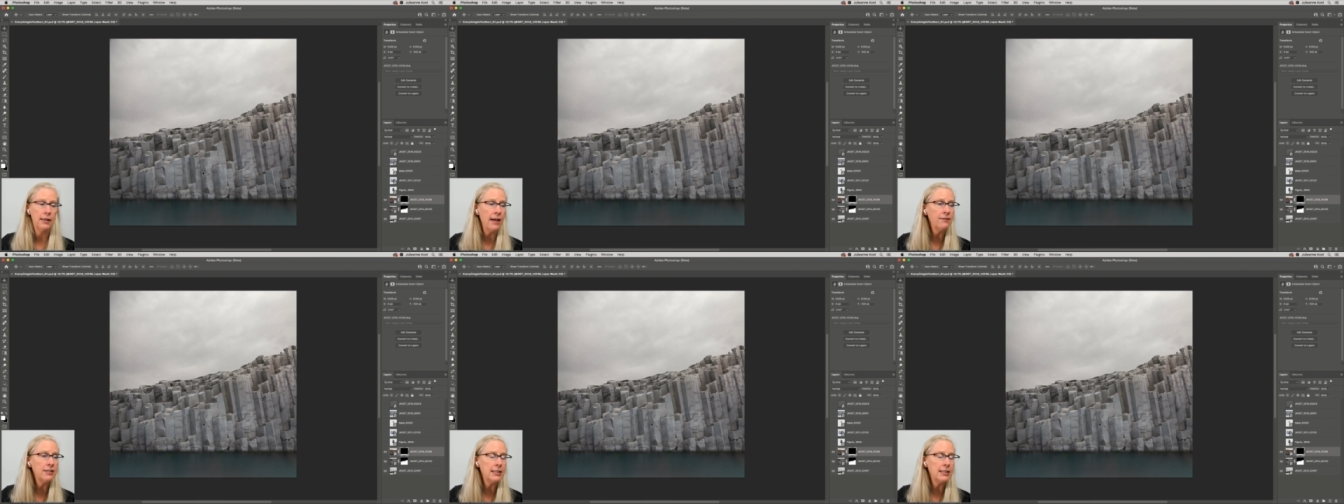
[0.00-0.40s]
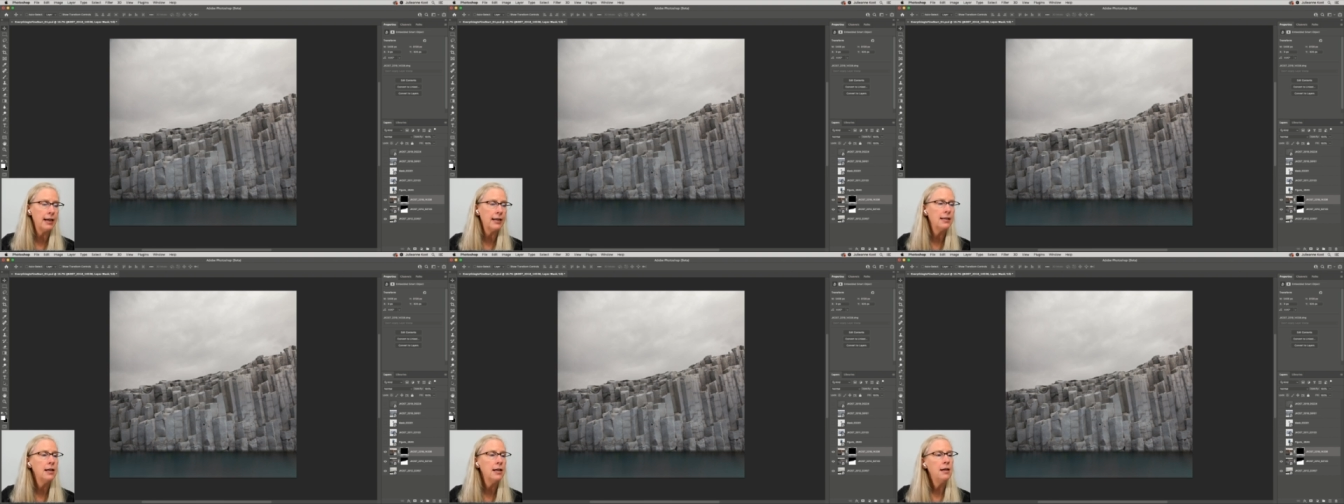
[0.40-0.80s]
the left
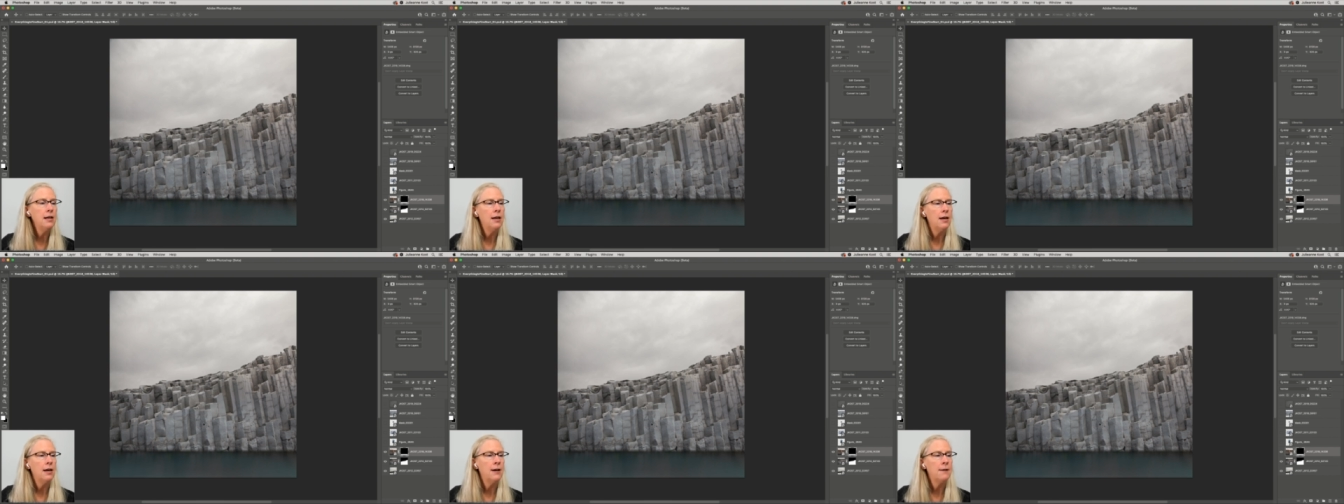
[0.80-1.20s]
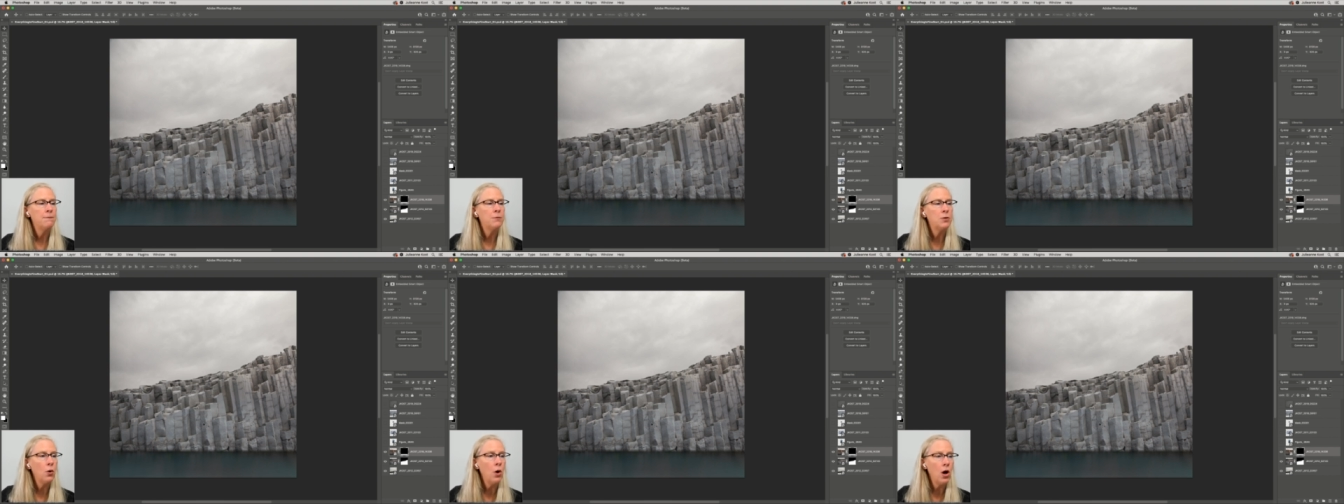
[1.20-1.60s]
side.
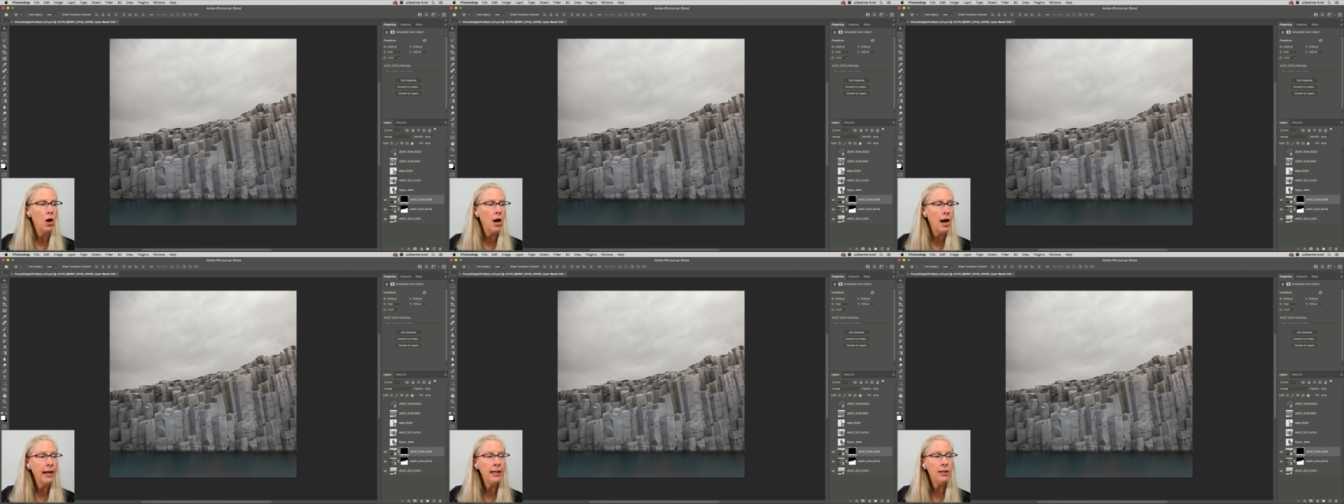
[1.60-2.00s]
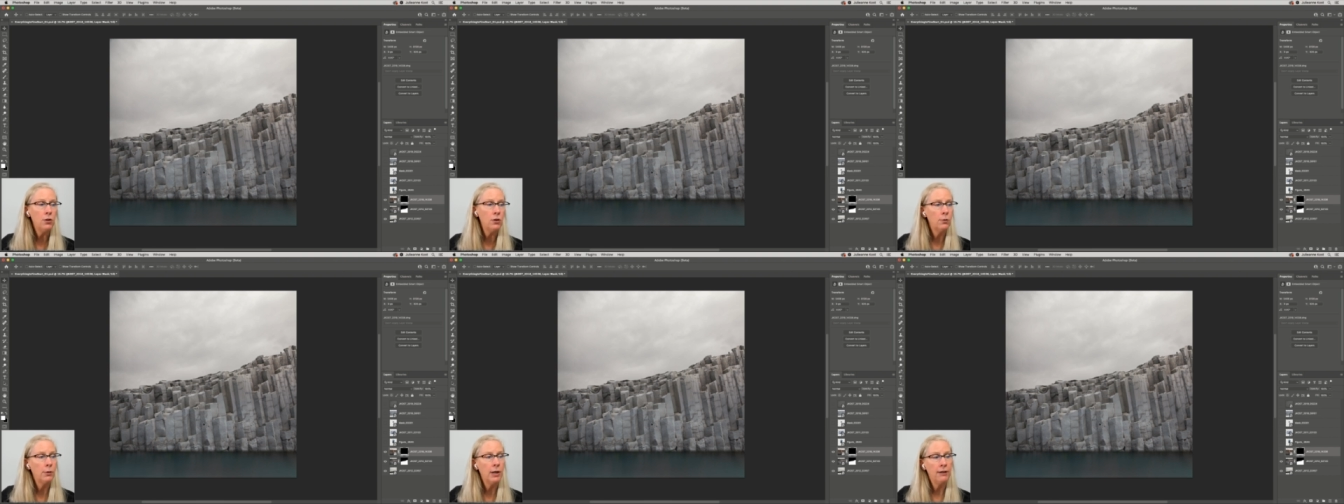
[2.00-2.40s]
Um, so I
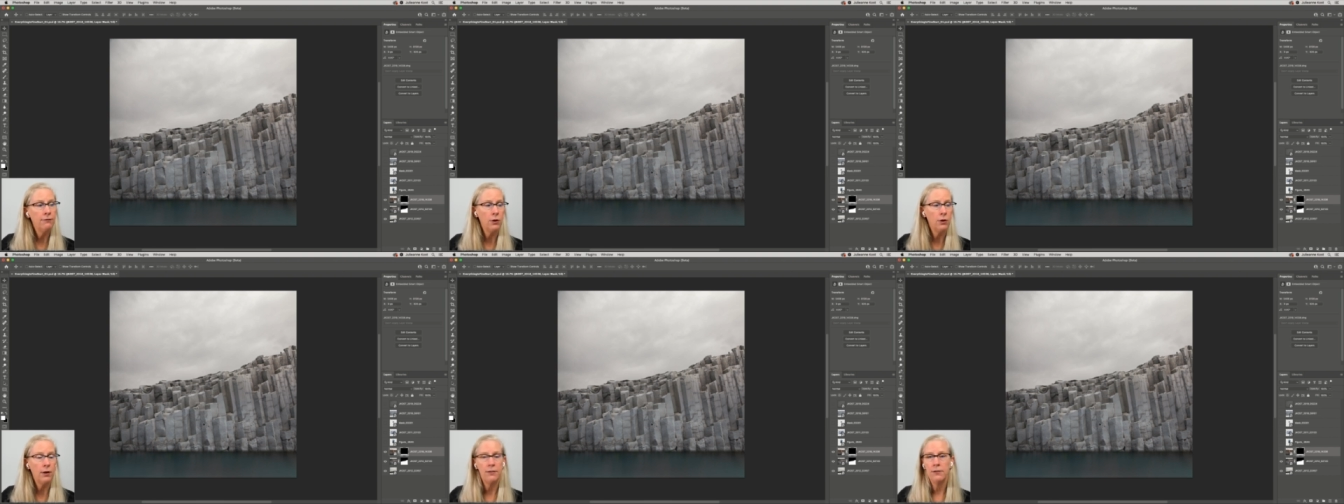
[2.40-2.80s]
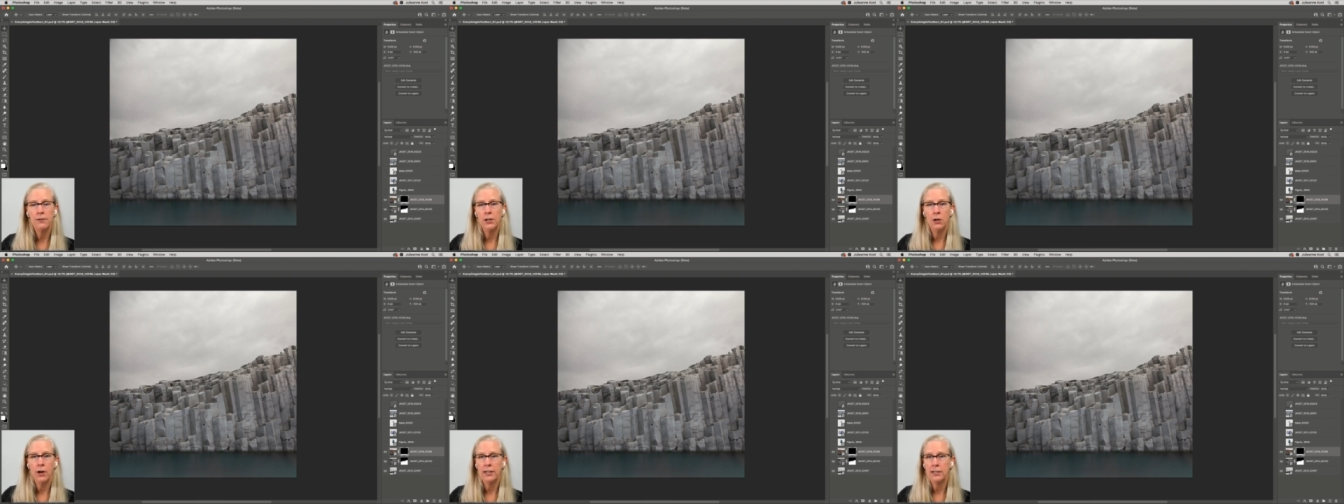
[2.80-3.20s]
knew that when I photographed the
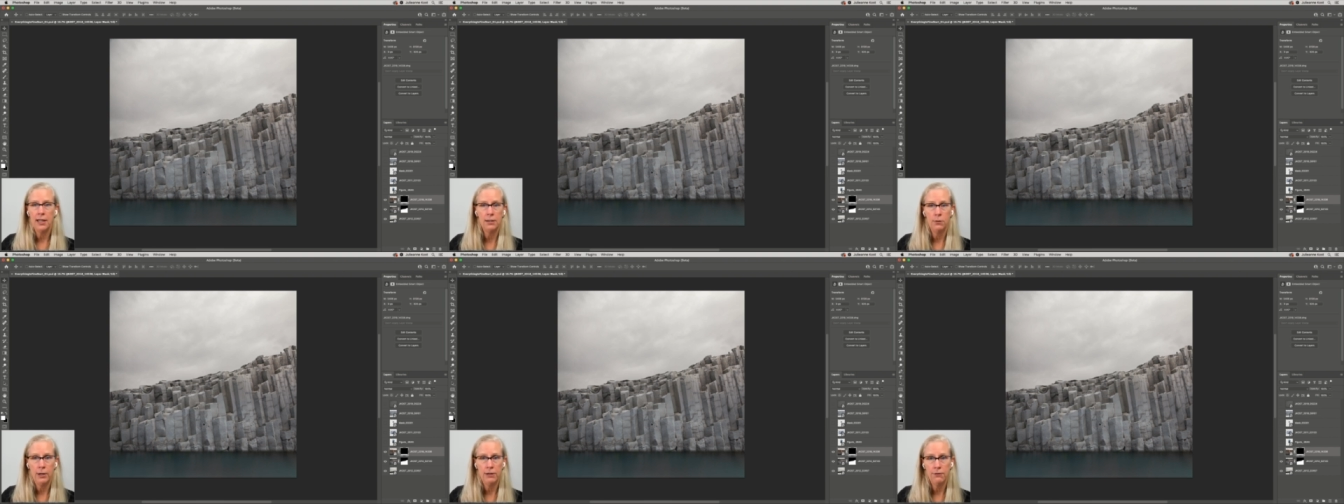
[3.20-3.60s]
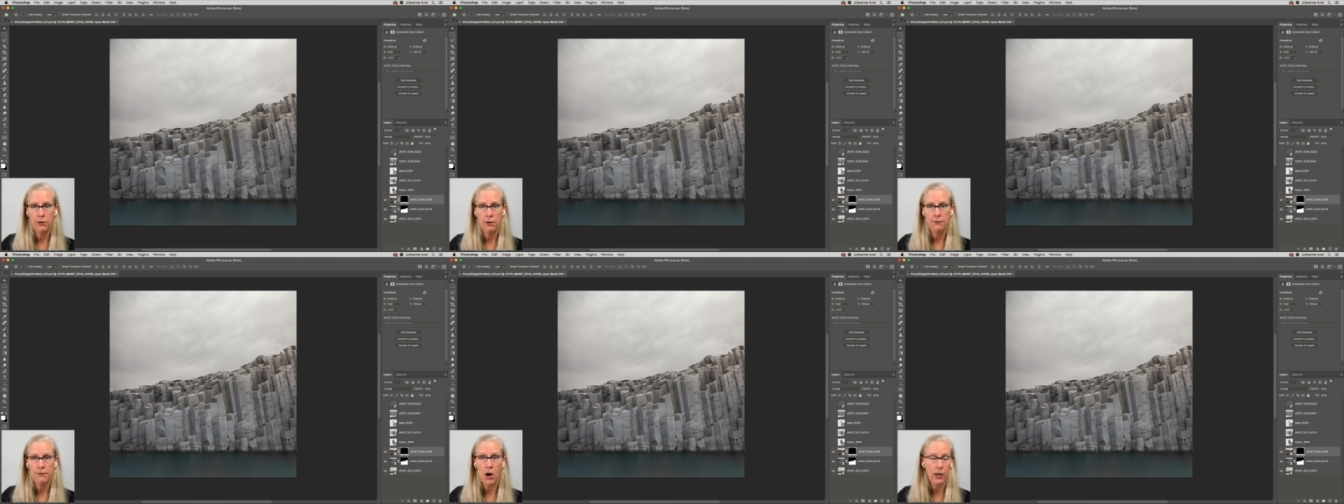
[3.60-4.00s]
figure, I just had to wait
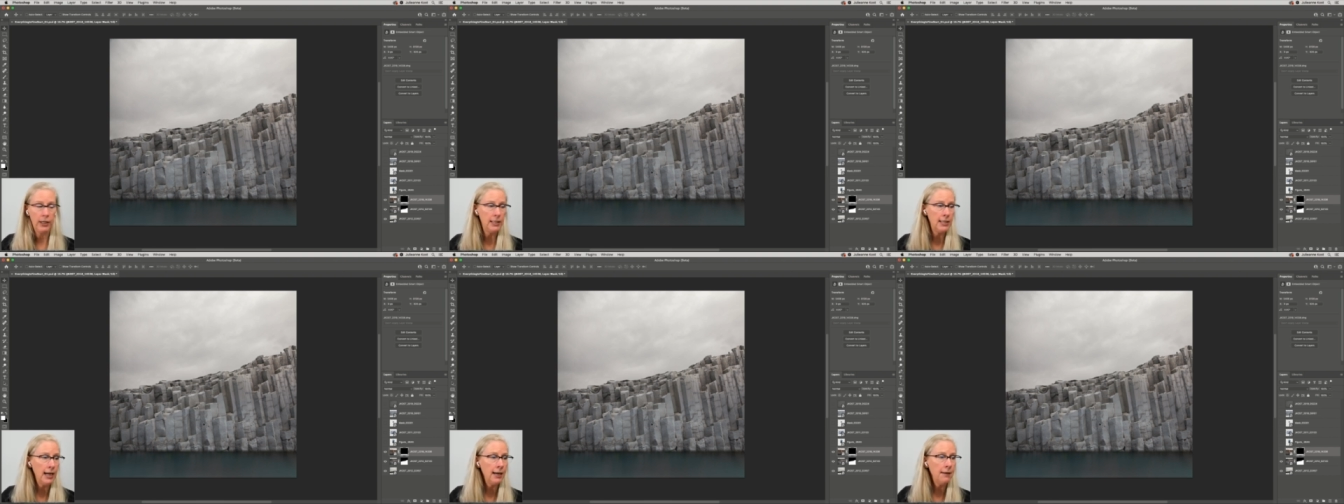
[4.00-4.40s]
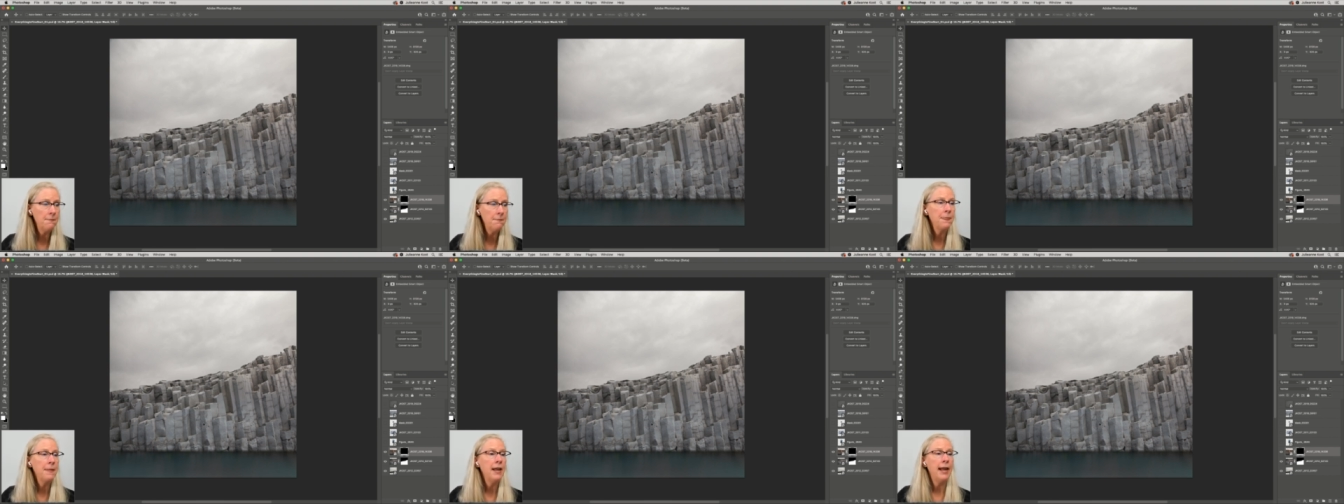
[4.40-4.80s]
for a foggy
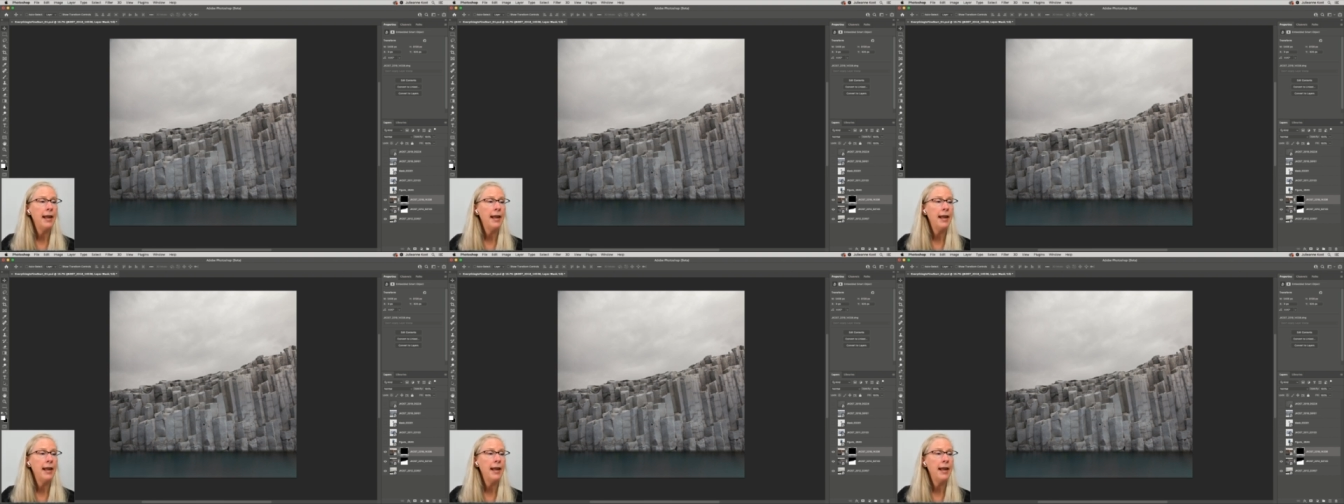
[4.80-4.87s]
day.